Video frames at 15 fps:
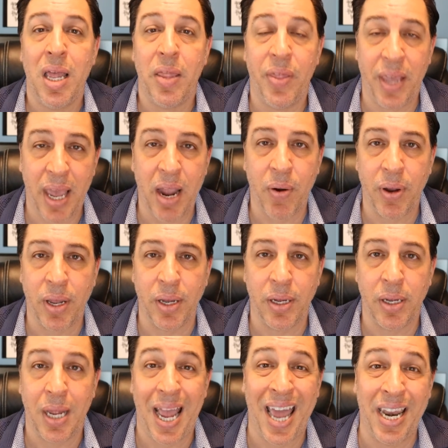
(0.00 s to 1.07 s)
the
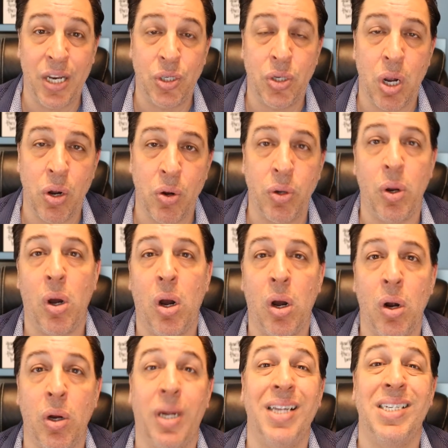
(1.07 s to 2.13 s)
area and in turn
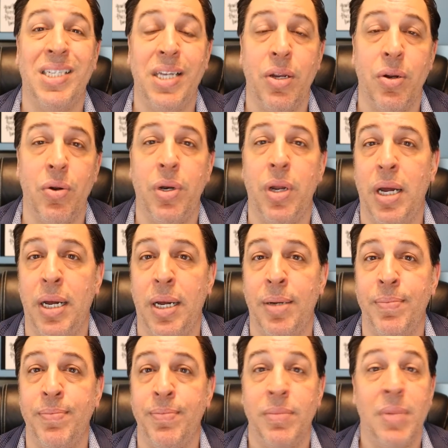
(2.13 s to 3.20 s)
are considered
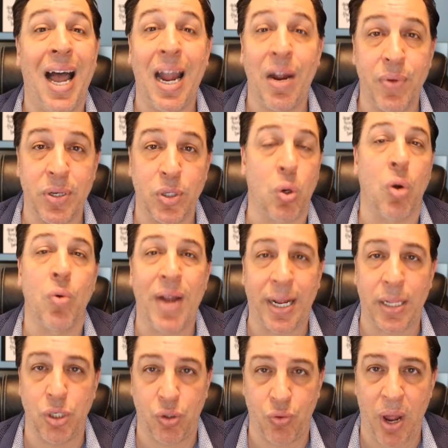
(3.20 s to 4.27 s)
high-risk or
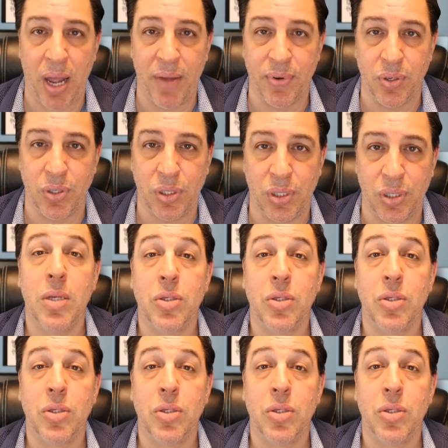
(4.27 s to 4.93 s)
reckless drivers.